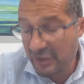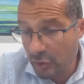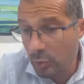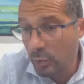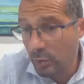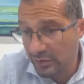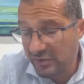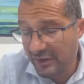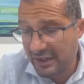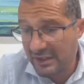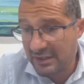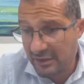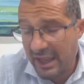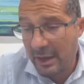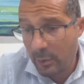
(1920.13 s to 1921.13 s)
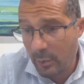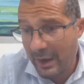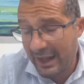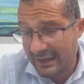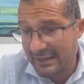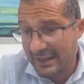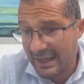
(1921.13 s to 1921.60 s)
you would treat? Yeah,
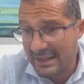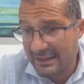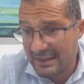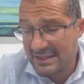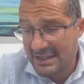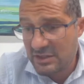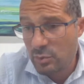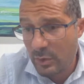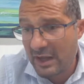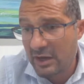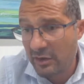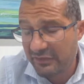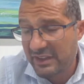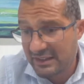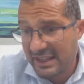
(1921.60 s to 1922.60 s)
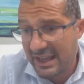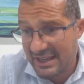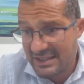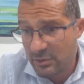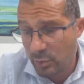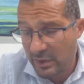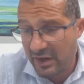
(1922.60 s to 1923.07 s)
well, this is one of the
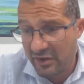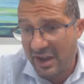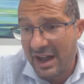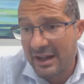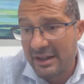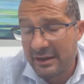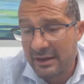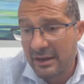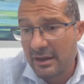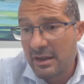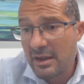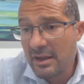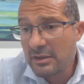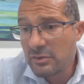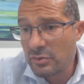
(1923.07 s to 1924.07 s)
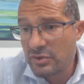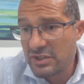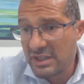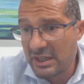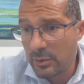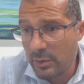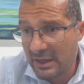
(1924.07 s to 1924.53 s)
tests we run to
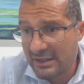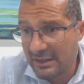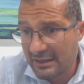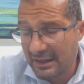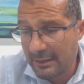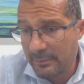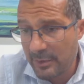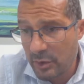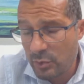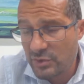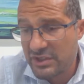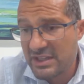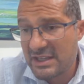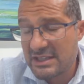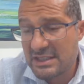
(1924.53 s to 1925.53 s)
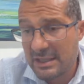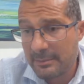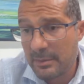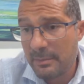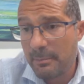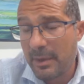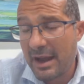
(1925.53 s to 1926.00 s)
see whether the immune
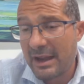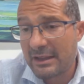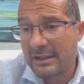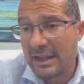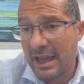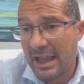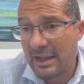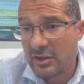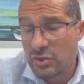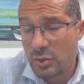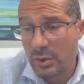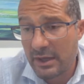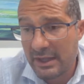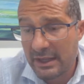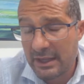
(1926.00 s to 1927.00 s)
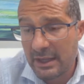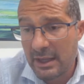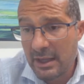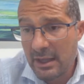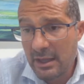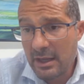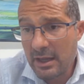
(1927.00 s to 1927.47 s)
system might actually
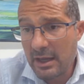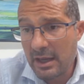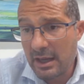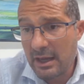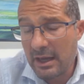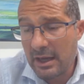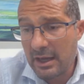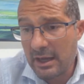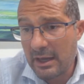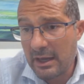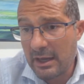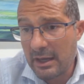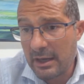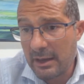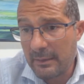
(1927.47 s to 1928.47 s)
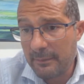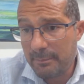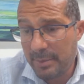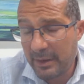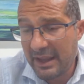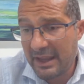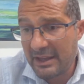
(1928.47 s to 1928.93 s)

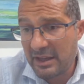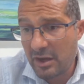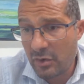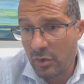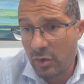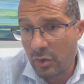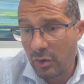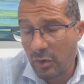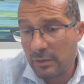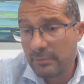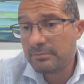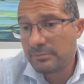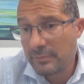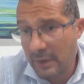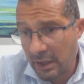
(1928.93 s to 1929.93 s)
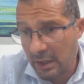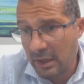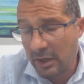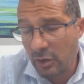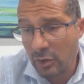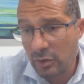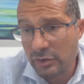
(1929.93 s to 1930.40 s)
play a role,
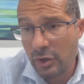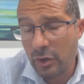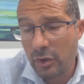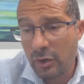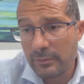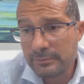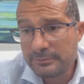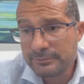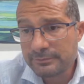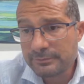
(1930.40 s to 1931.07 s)
although